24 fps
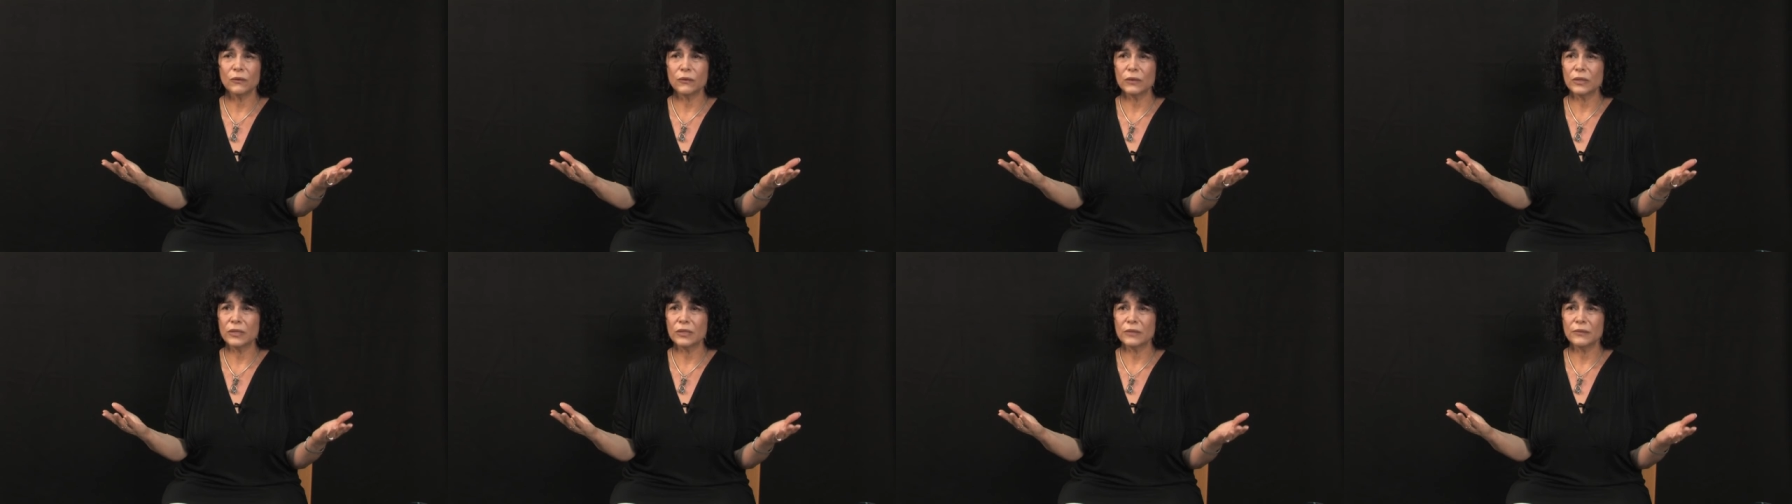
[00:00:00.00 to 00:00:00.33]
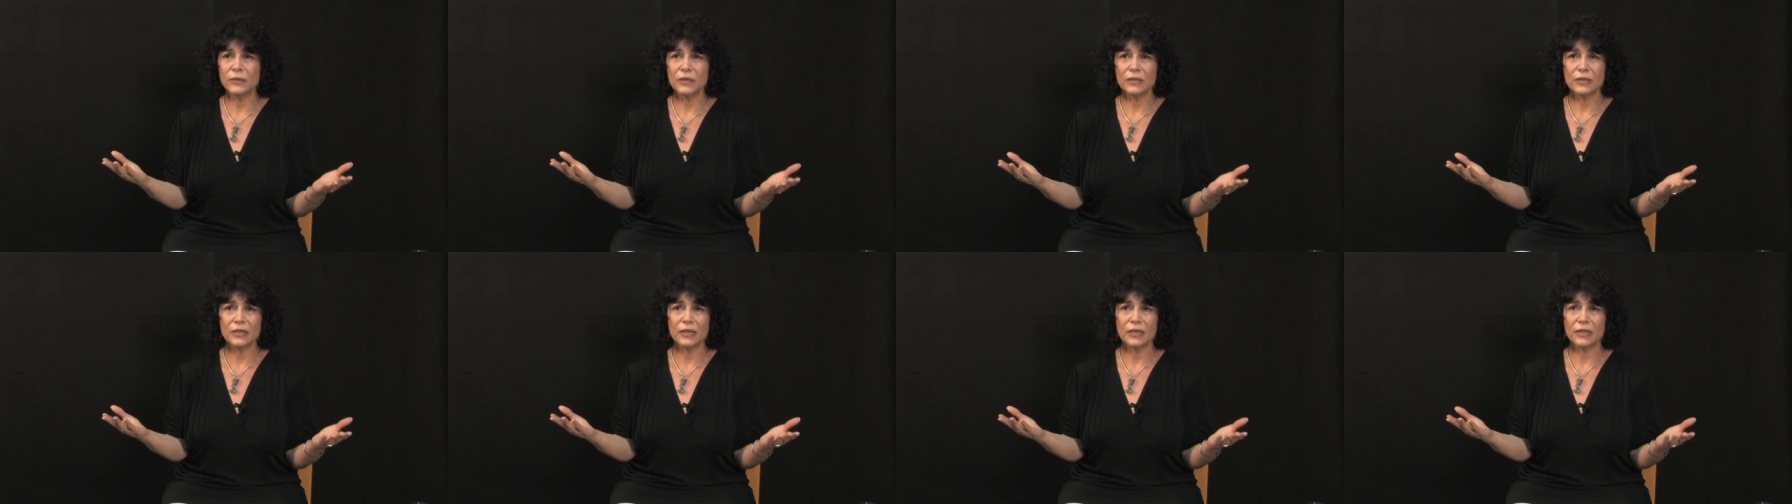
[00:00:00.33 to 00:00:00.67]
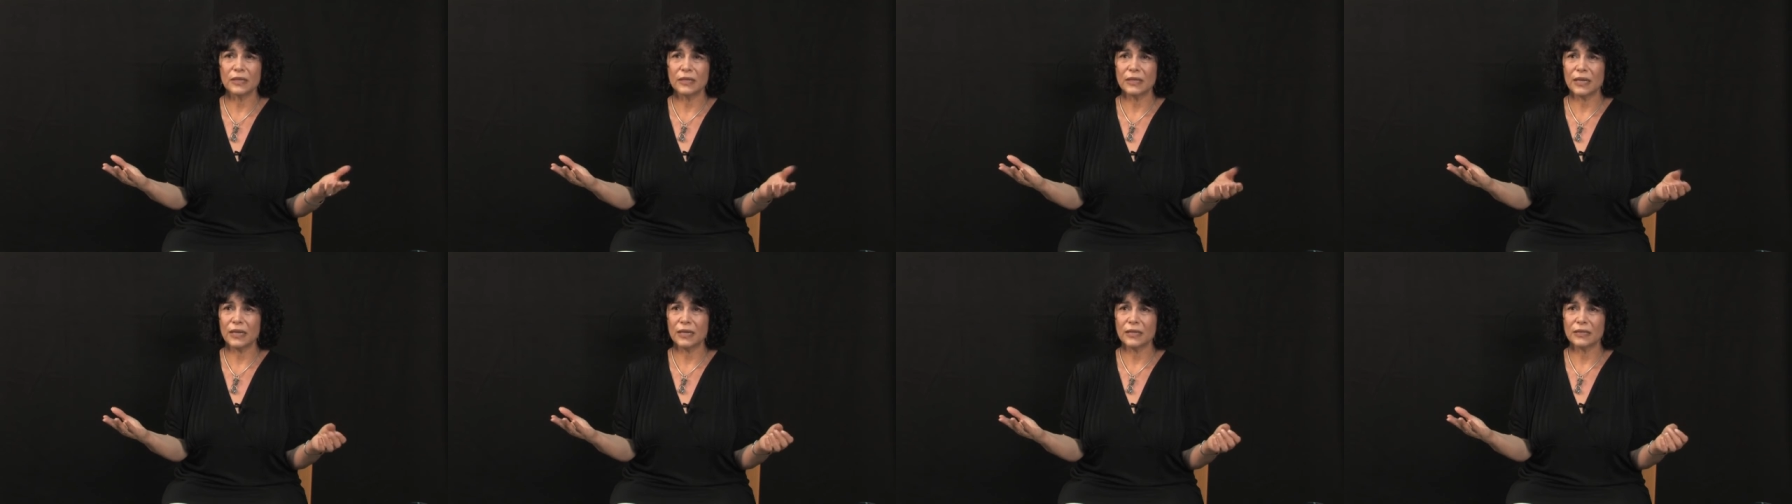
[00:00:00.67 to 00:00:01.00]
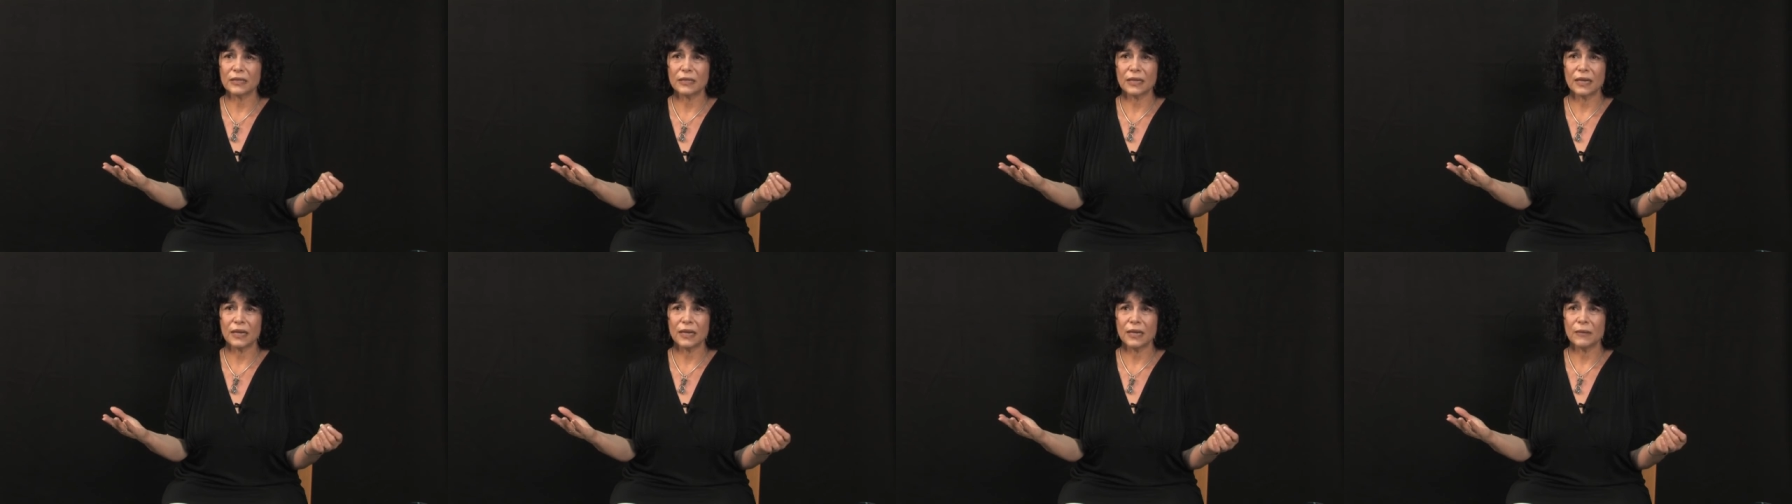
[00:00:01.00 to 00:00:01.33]
the Woods Music and
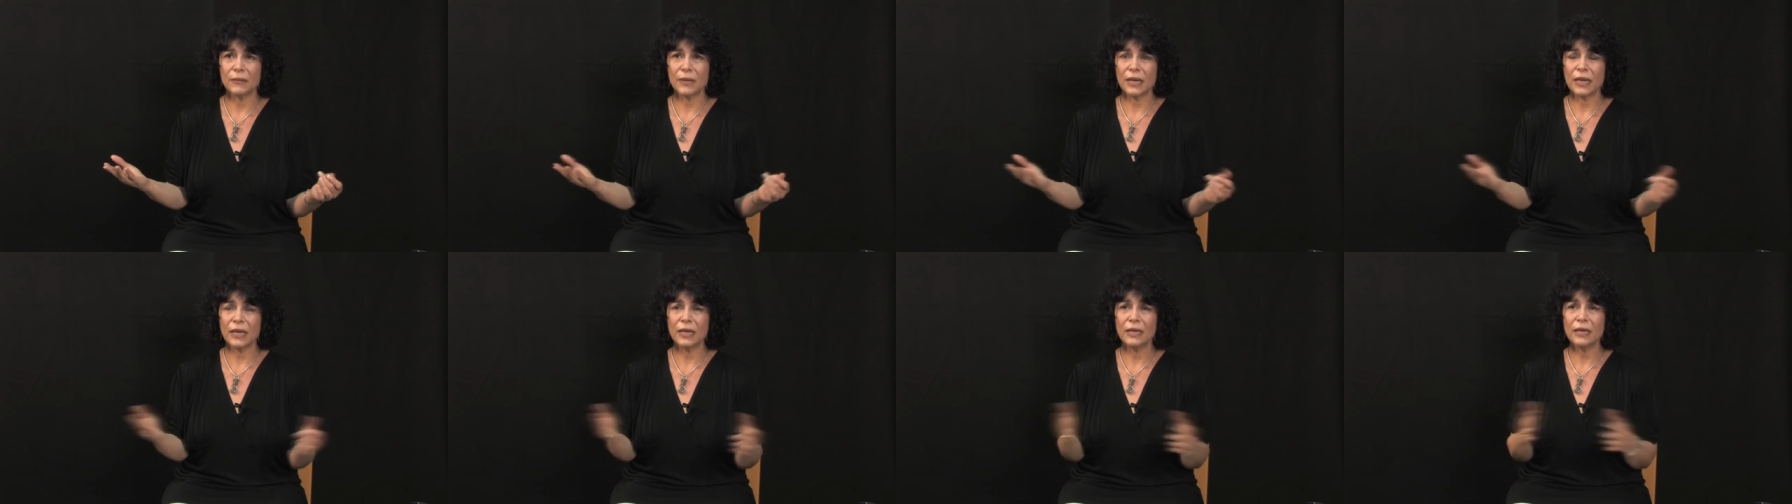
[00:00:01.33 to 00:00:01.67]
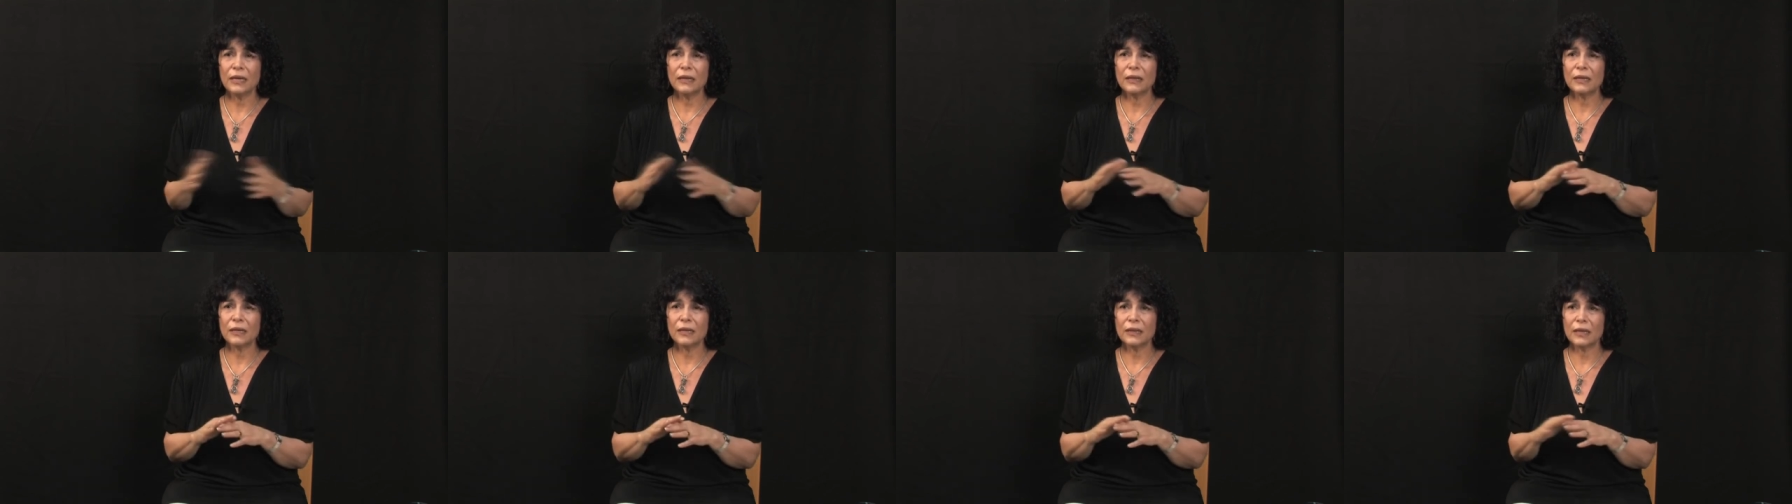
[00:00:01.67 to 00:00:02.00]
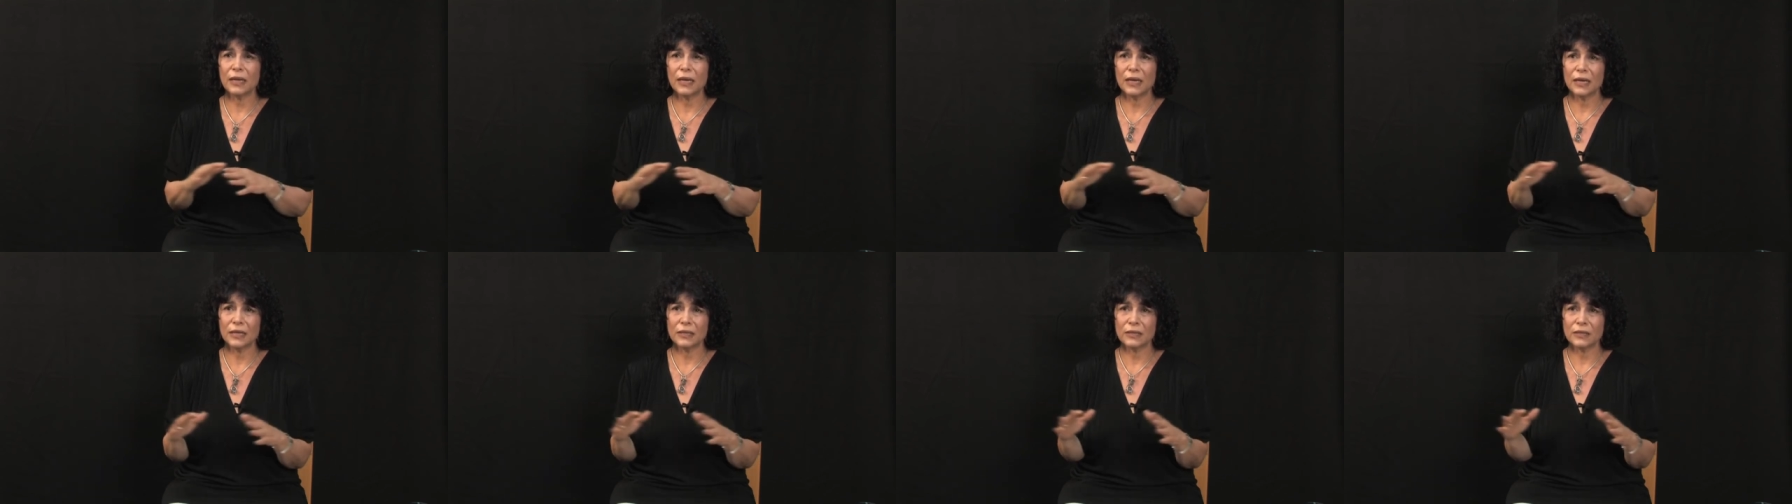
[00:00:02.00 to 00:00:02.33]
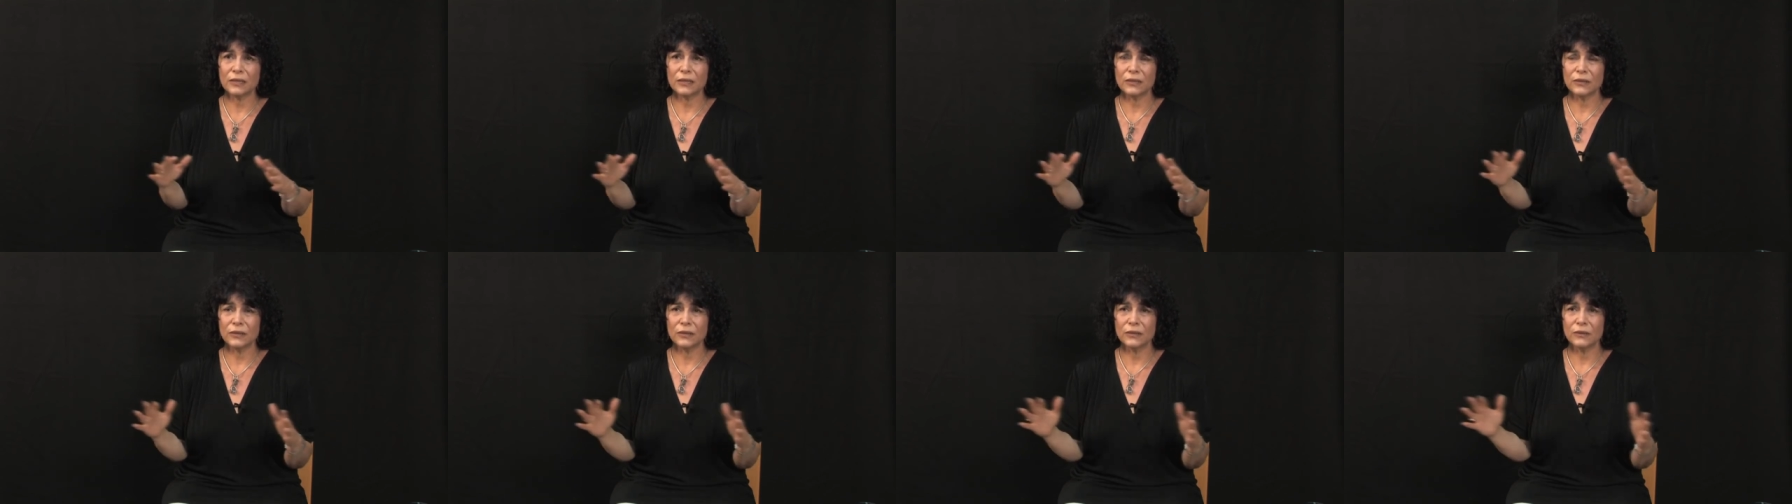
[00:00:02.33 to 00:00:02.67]
Dance Camp, anything that has
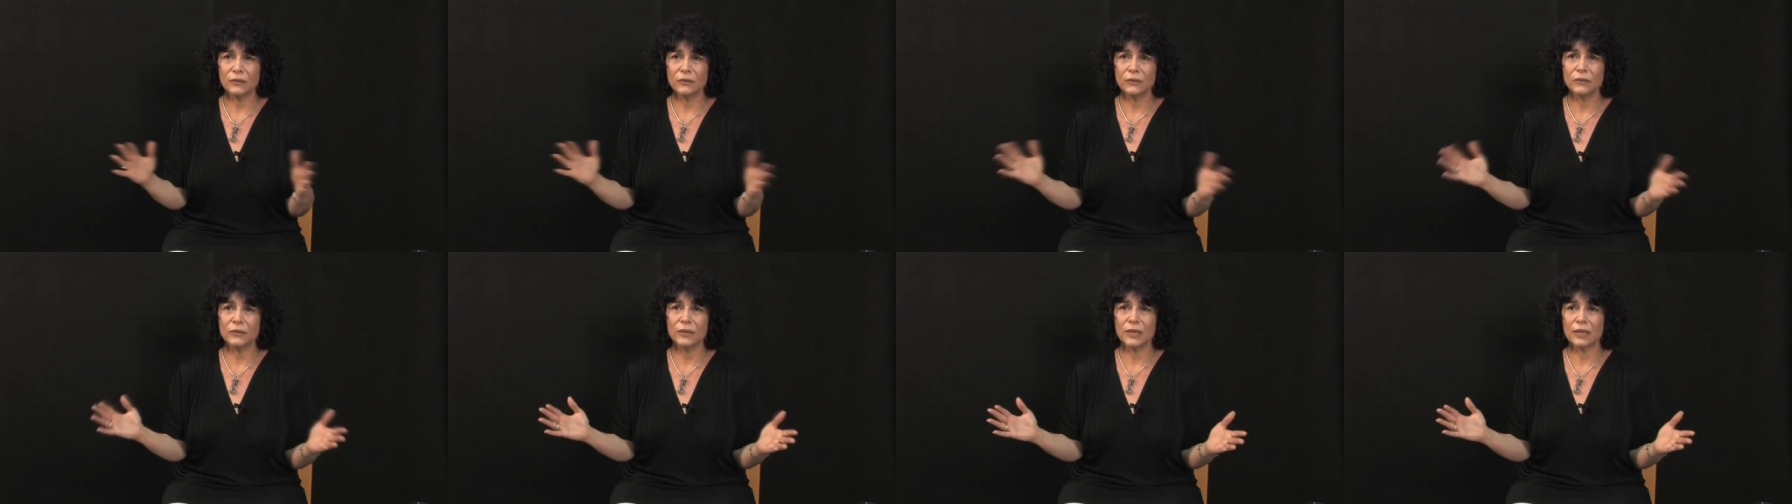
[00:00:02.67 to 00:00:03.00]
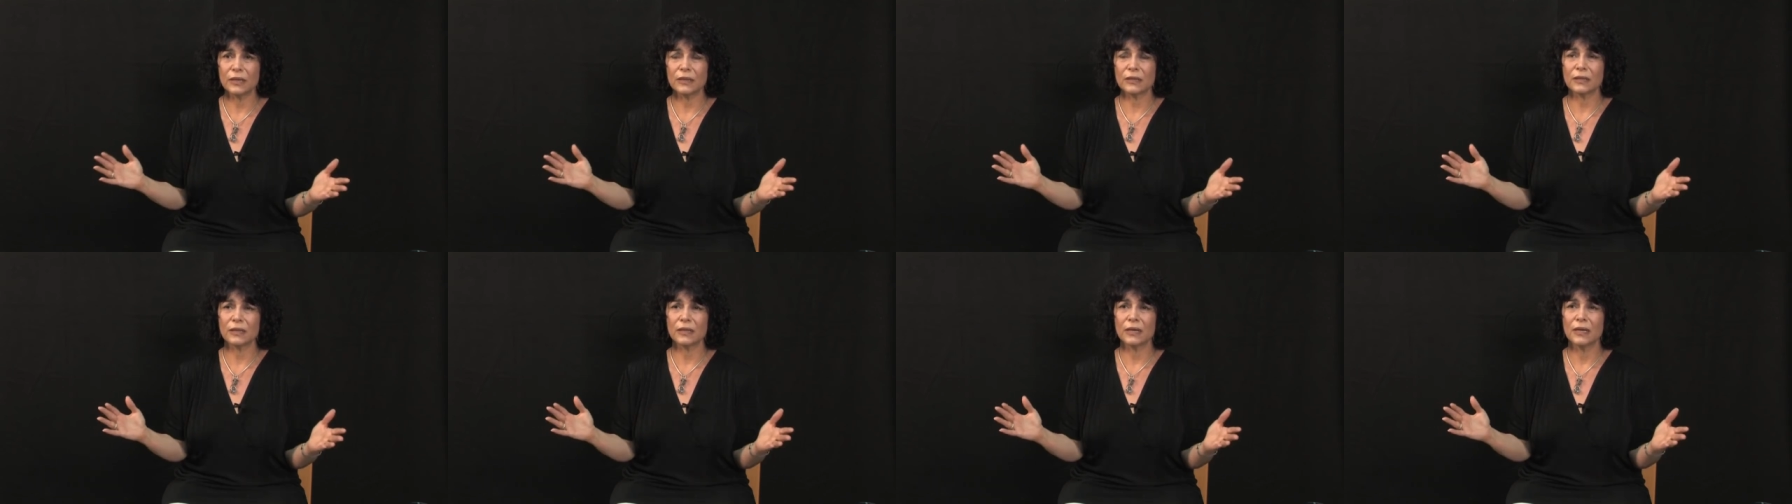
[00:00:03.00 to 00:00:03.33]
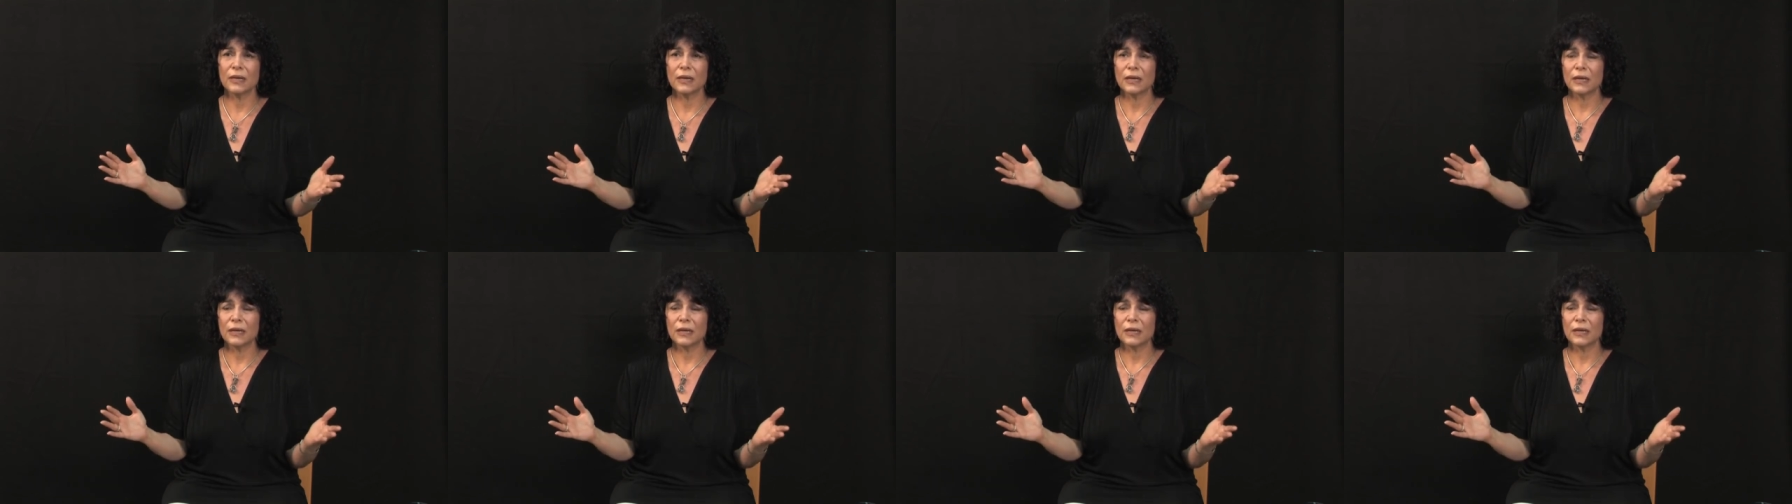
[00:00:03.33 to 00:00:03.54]
to do with